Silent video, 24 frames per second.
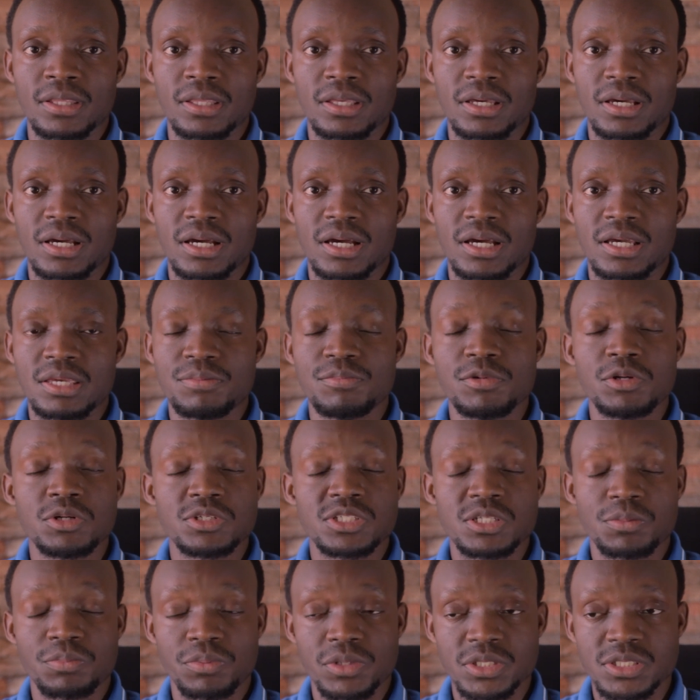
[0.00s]

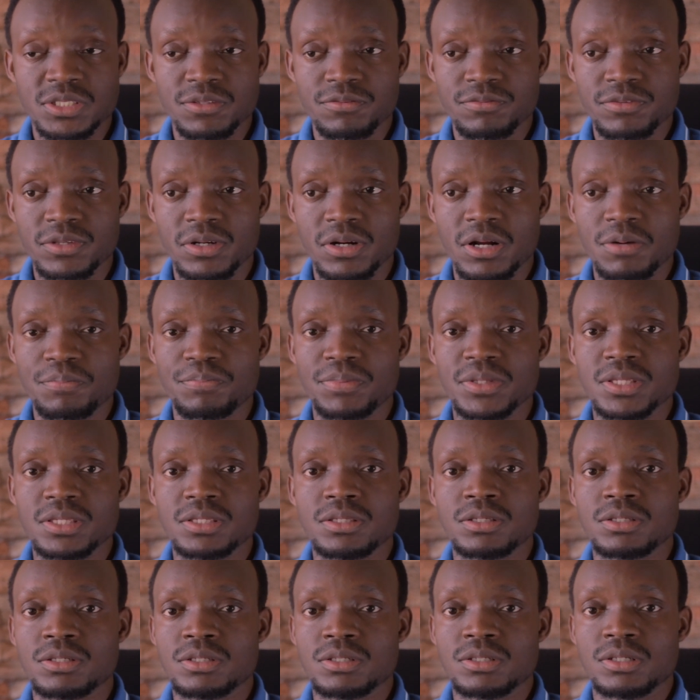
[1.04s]
immunosuppressive therapy,
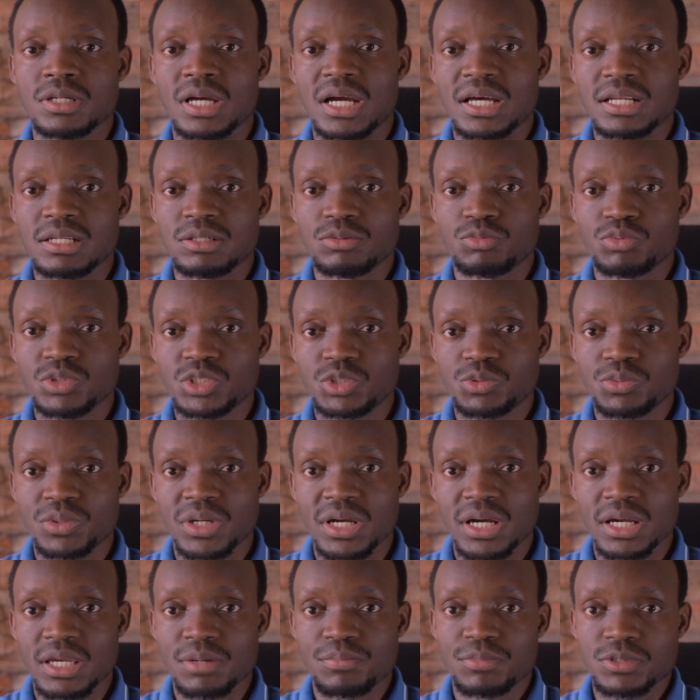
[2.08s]
and which we
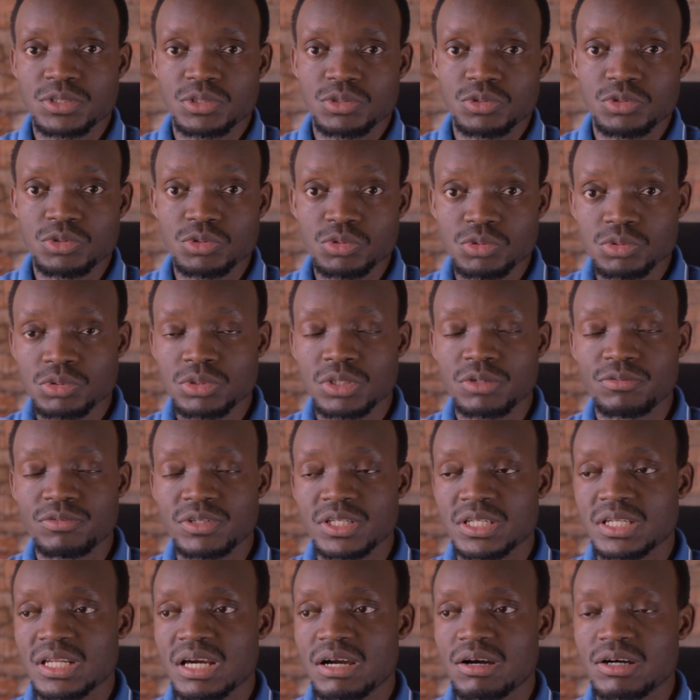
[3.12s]
are able to do even
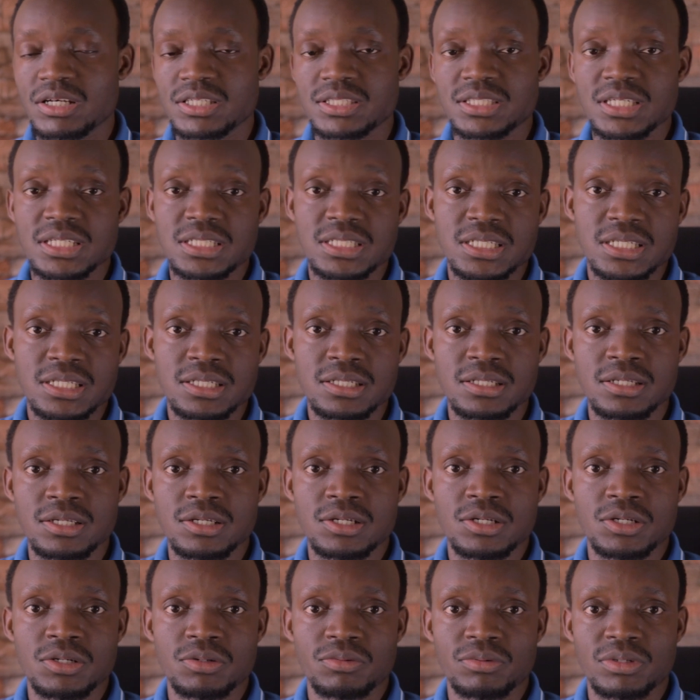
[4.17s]
in our setting.
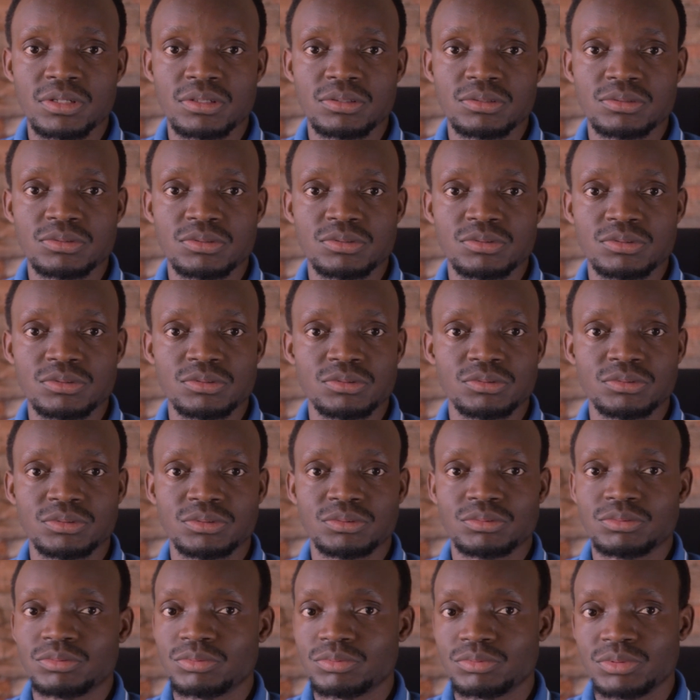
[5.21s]
We
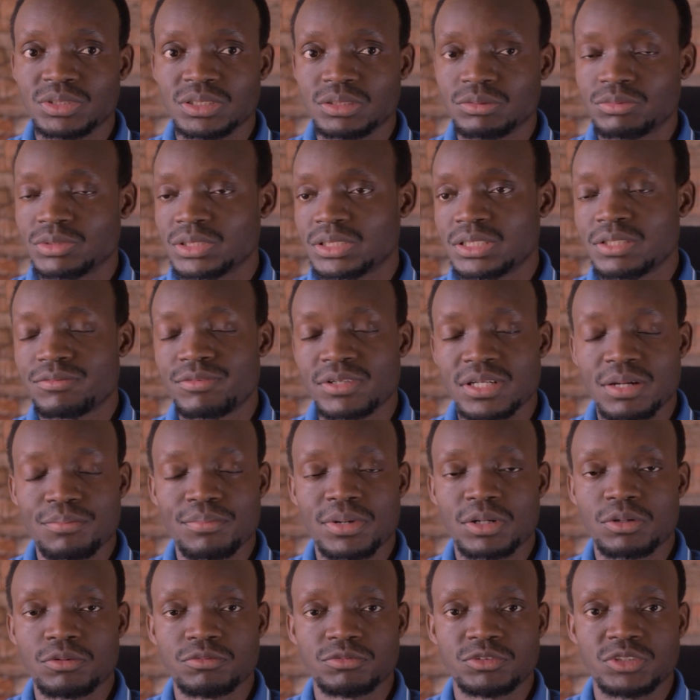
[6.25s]
give a
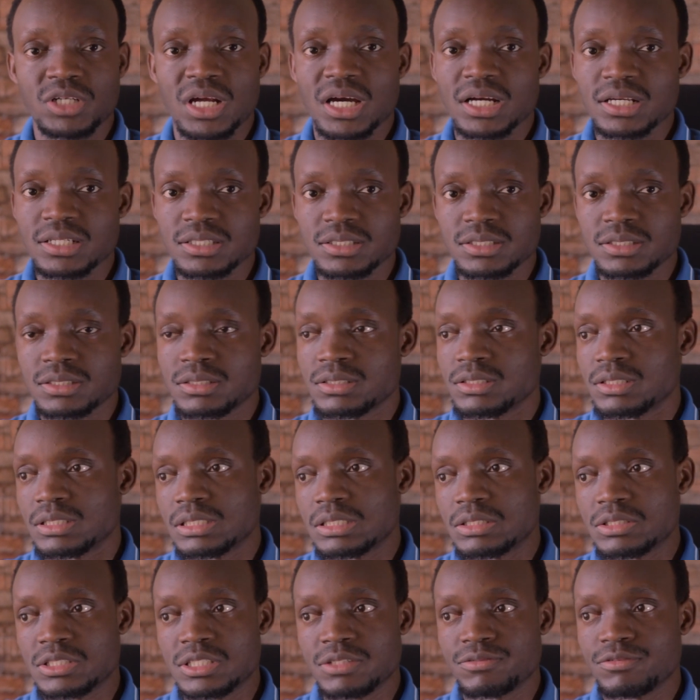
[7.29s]
number of drugs,
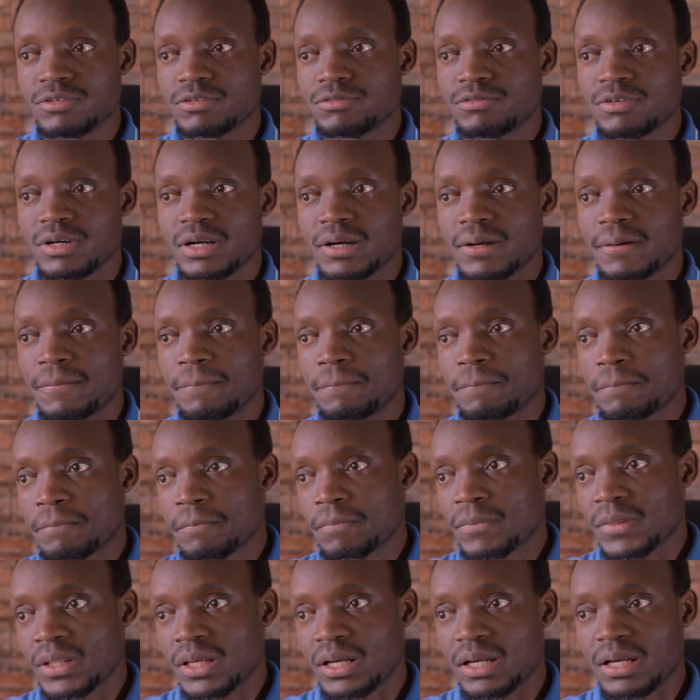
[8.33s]
inclusive of
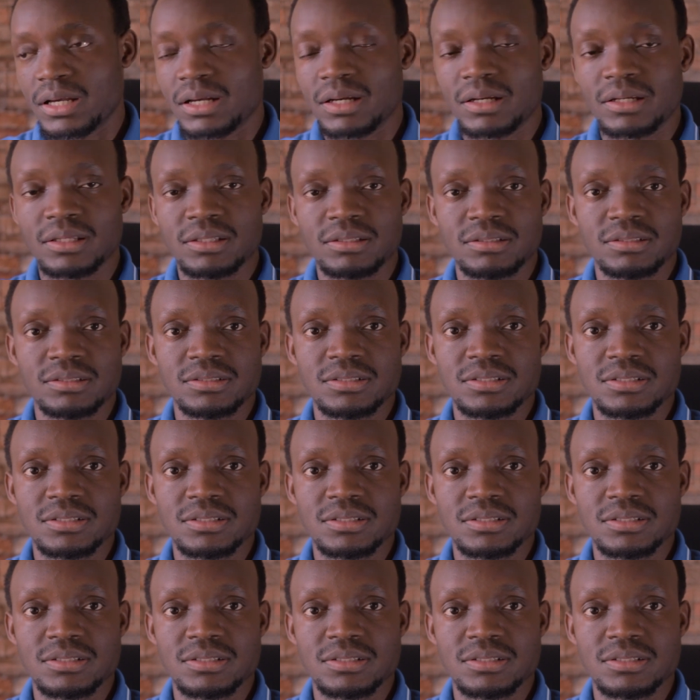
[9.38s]
the